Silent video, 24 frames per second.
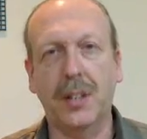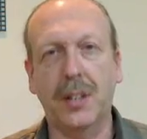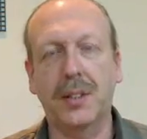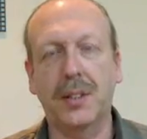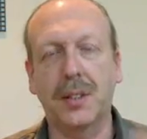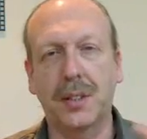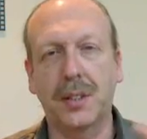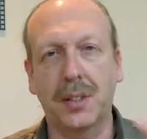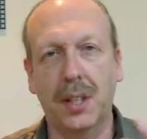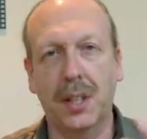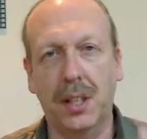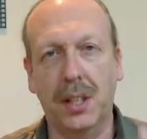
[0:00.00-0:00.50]

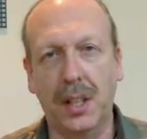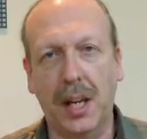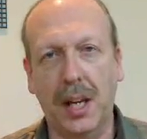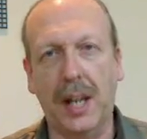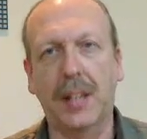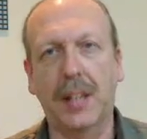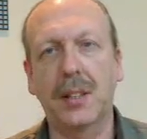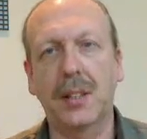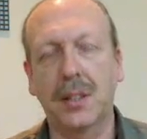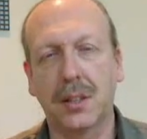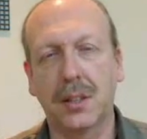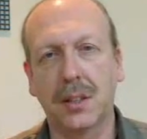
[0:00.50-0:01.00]
for us to
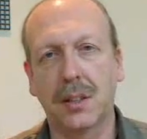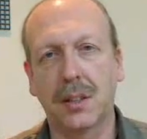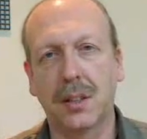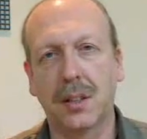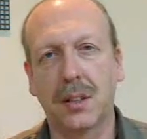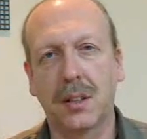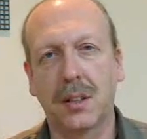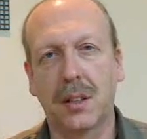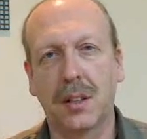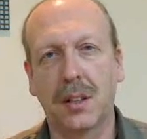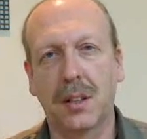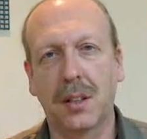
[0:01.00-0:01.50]
say
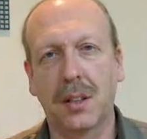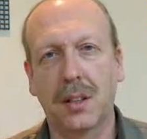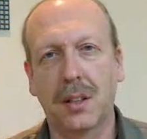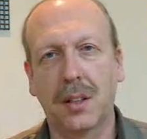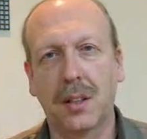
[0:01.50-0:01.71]
yes.